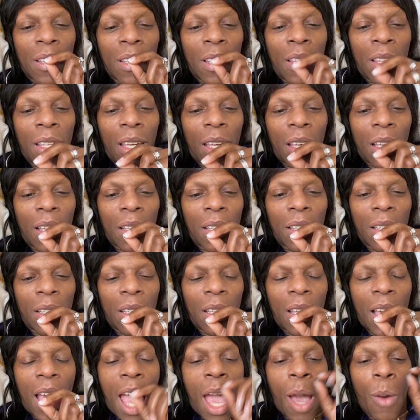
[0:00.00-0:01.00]
there.
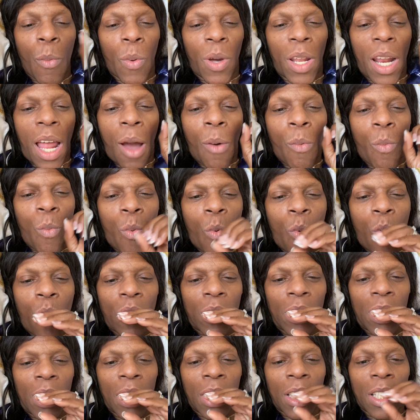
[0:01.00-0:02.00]
And when I
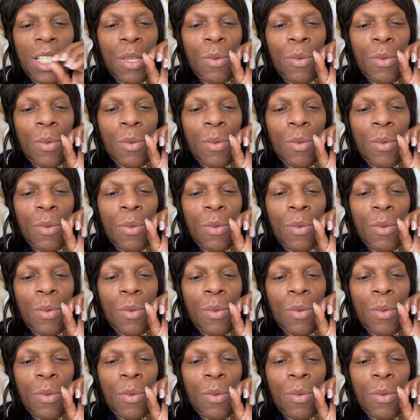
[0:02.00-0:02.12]
walked in,